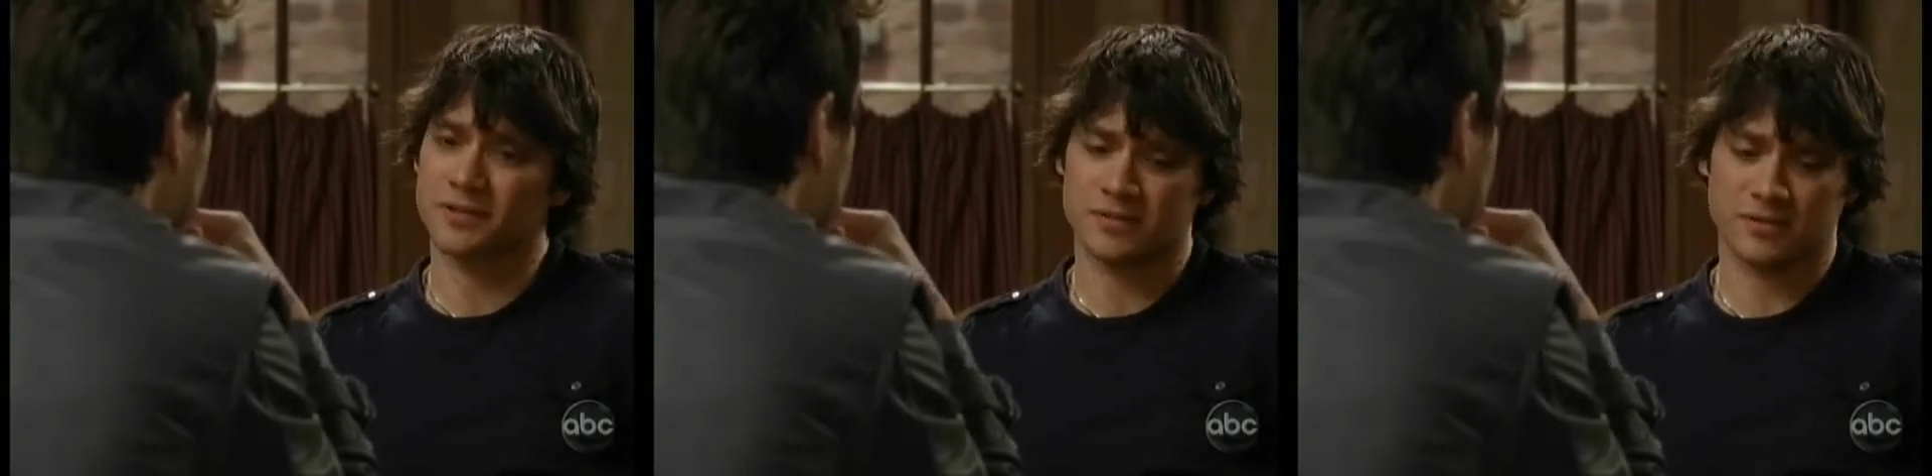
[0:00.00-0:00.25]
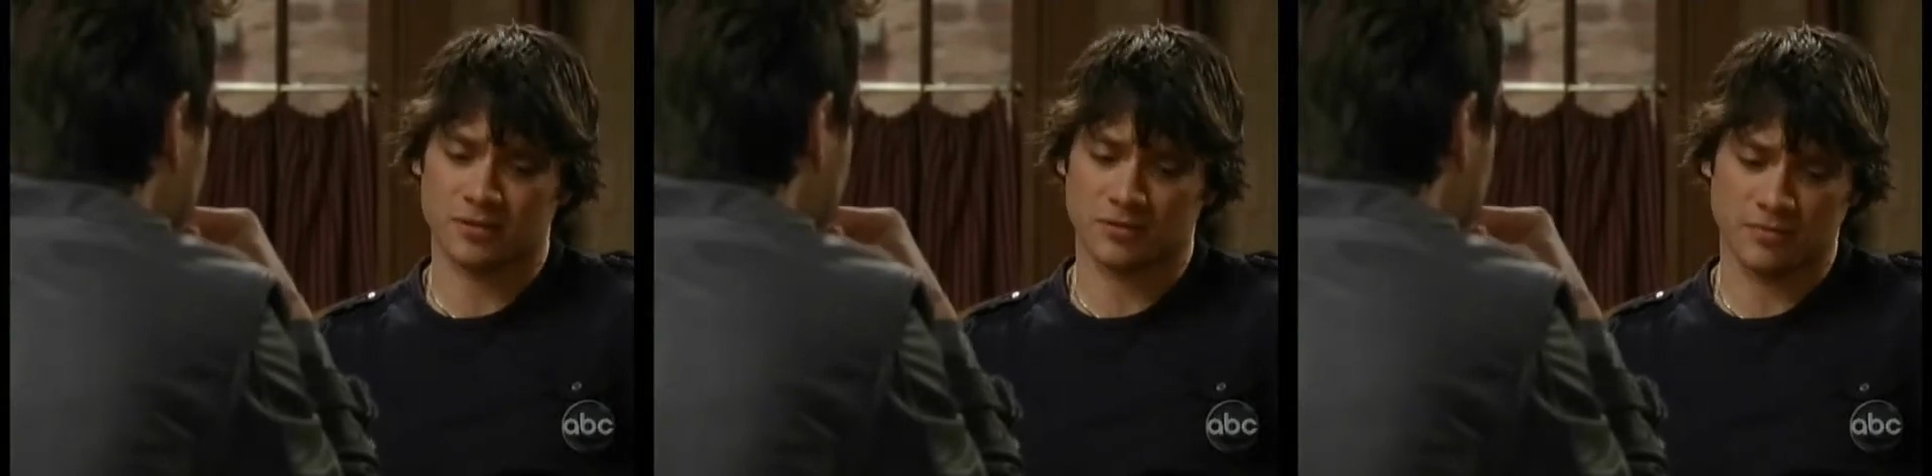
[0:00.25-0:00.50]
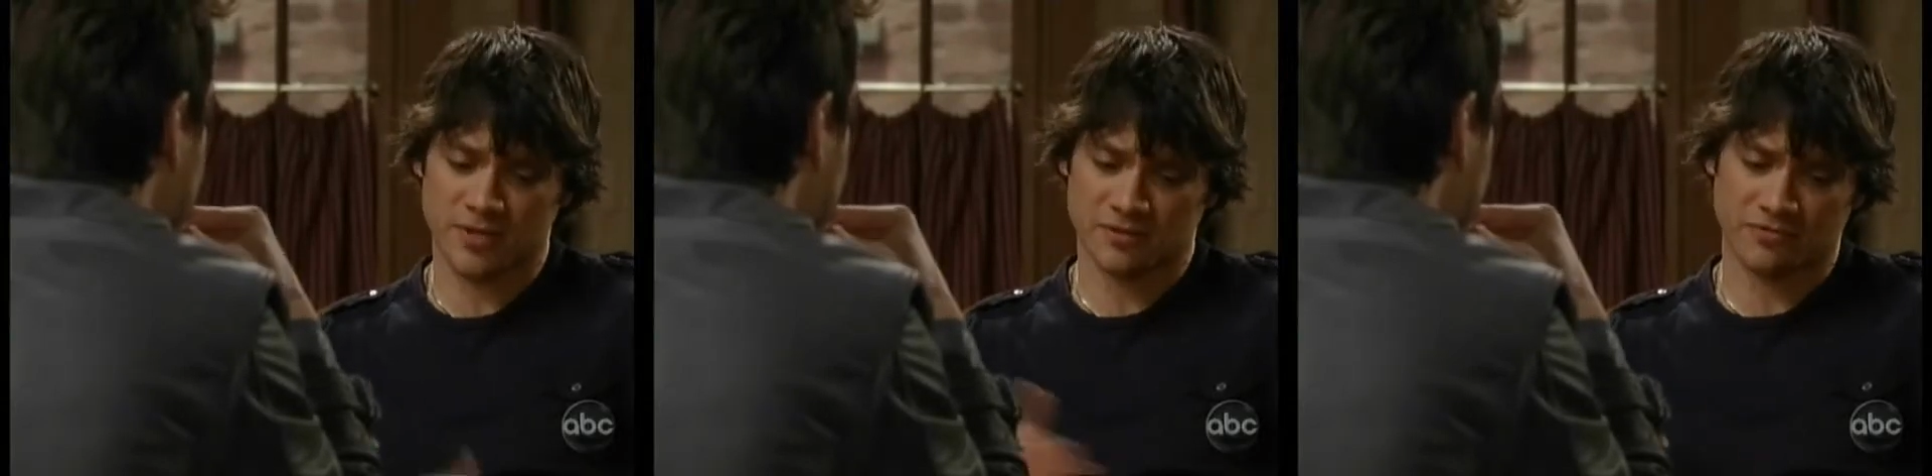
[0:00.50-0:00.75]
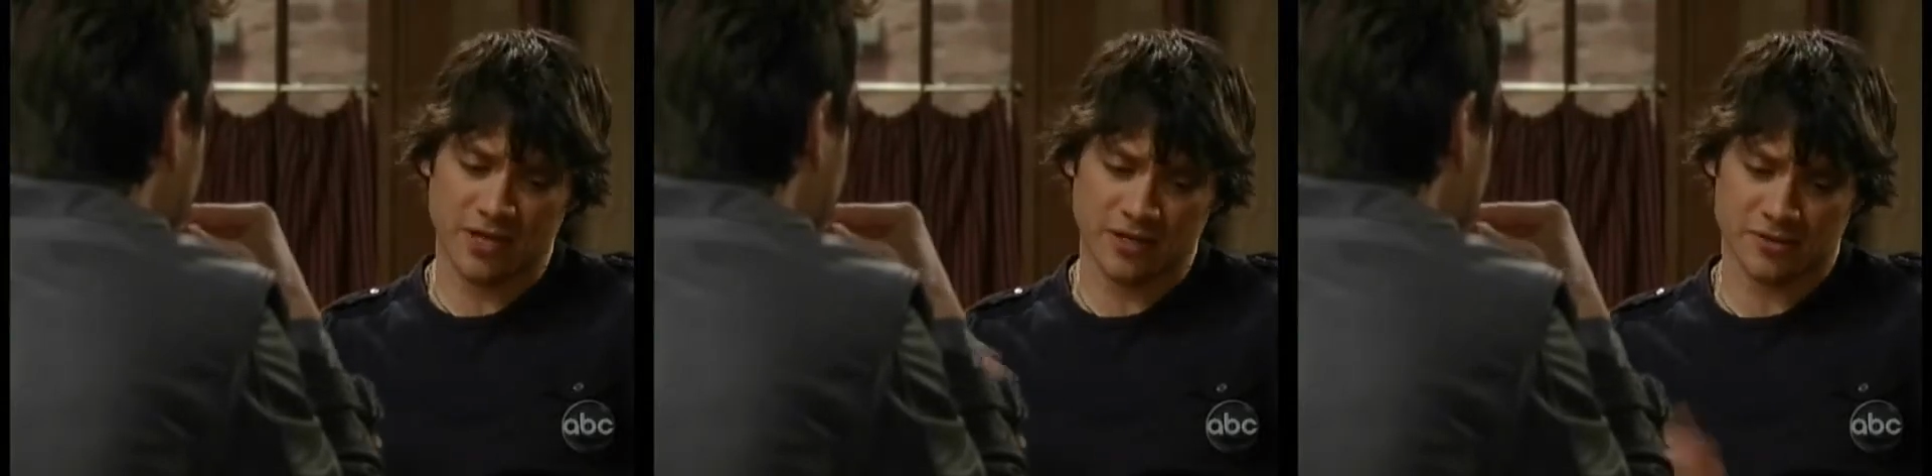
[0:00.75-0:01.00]
There's no domestic
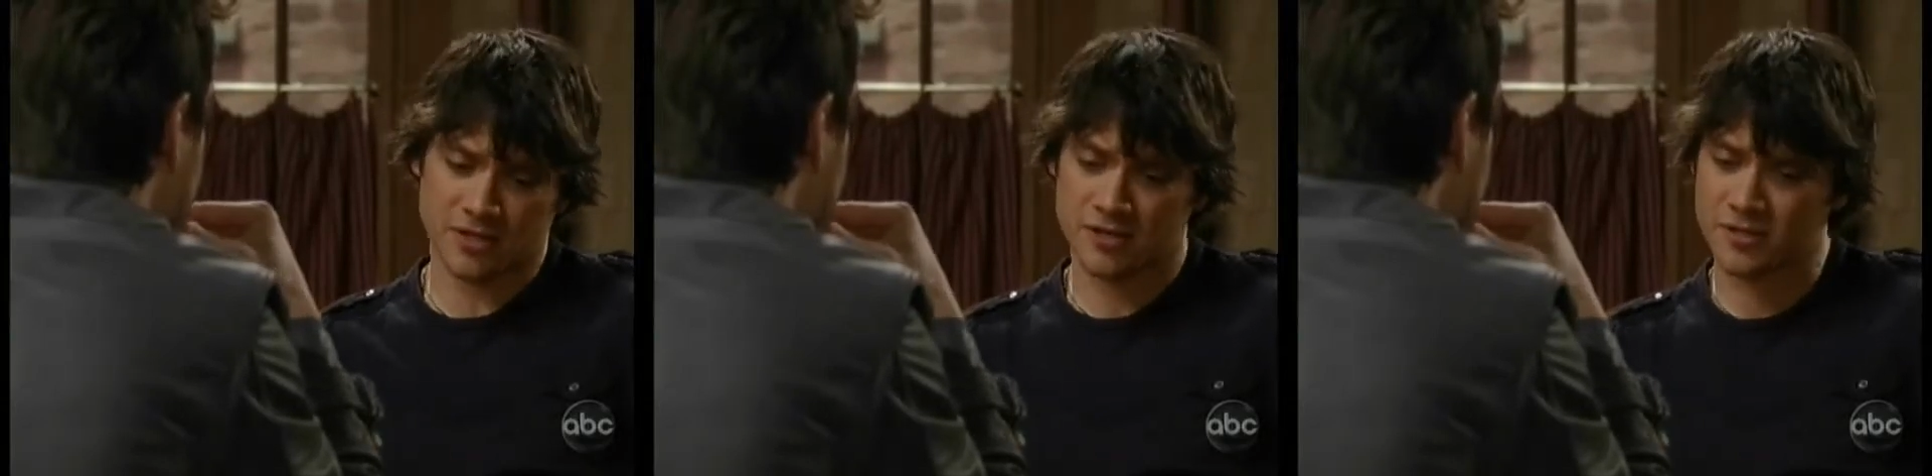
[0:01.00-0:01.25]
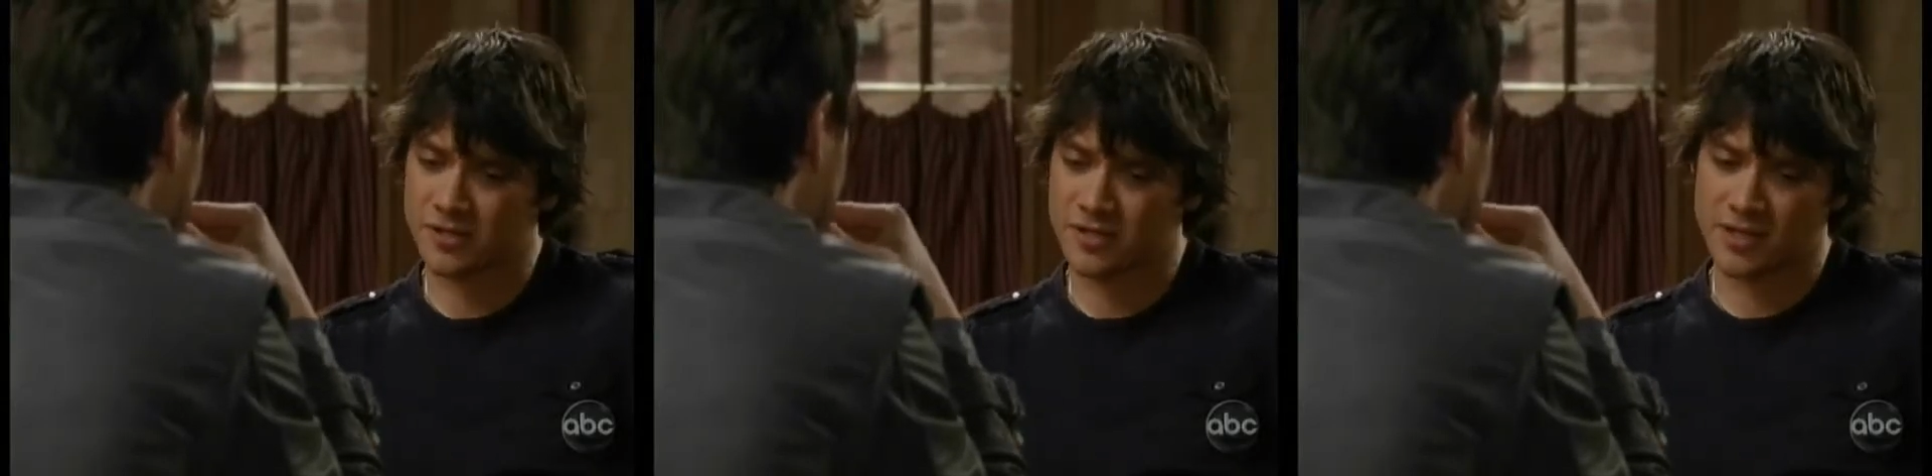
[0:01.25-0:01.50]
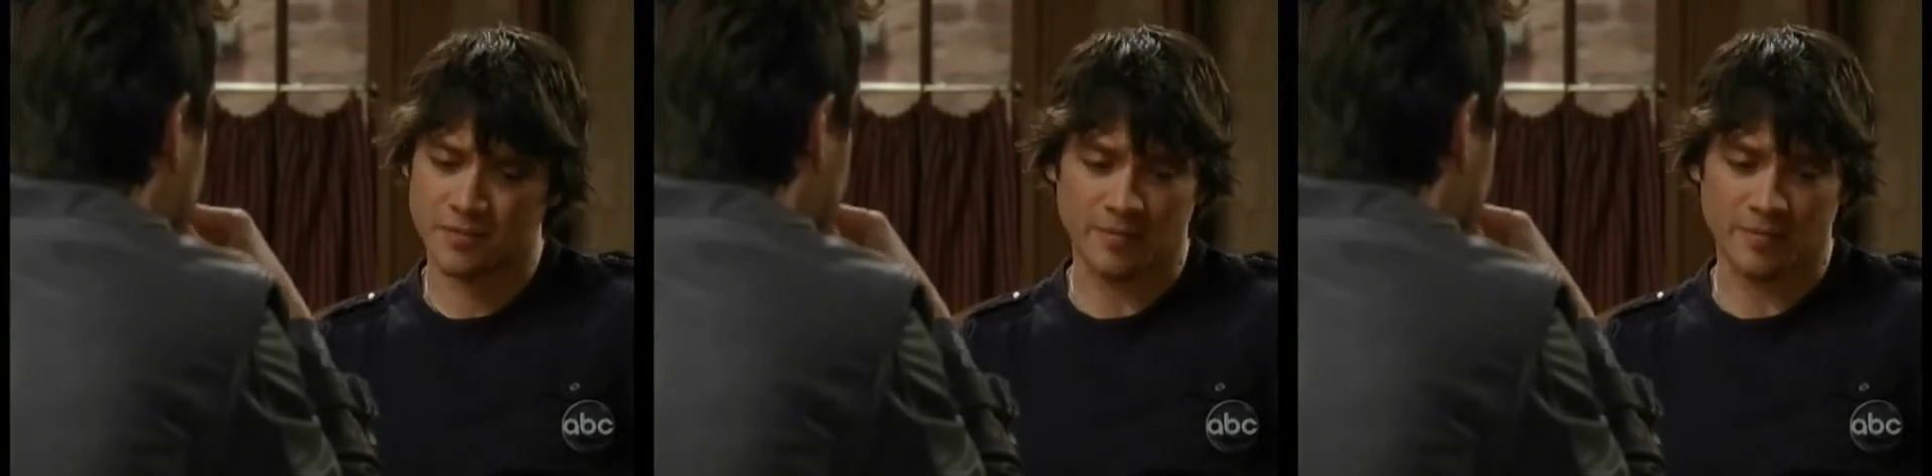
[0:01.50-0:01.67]
violence charges on them.